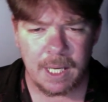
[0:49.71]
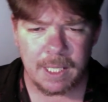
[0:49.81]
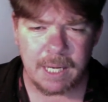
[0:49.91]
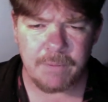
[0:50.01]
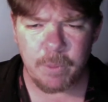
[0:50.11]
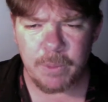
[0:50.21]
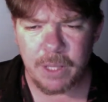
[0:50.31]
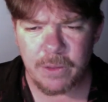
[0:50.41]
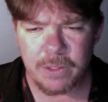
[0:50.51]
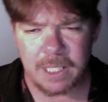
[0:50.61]
came from
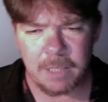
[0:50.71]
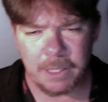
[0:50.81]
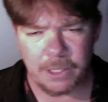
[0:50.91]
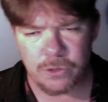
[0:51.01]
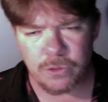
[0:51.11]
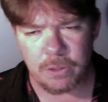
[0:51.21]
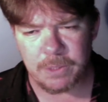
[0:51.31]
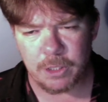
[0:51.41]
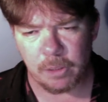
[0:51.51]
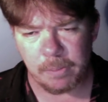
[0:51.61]
another set of manuscripts
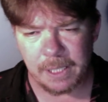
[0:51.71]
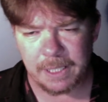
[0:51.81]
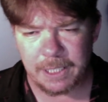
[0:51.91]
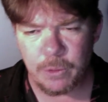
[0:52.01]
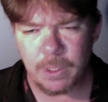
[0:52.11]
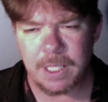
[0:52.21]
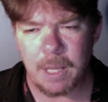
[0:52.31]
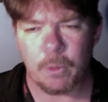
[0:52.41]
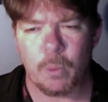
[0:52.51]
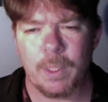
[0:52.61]
that are a minute
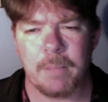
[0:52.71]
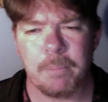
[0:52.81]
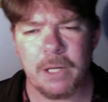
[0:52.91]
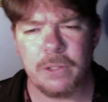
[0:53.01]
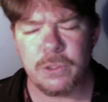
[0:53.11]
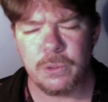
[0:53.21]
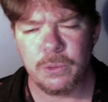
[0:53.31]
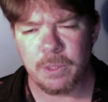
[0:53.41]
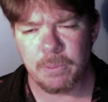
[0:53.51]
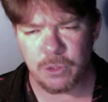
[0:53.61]
number when compared to
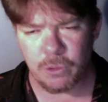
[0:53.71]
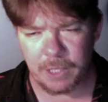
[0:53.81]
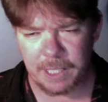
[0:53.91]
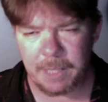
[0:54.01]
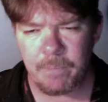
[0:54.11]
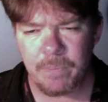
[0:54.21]
the majority.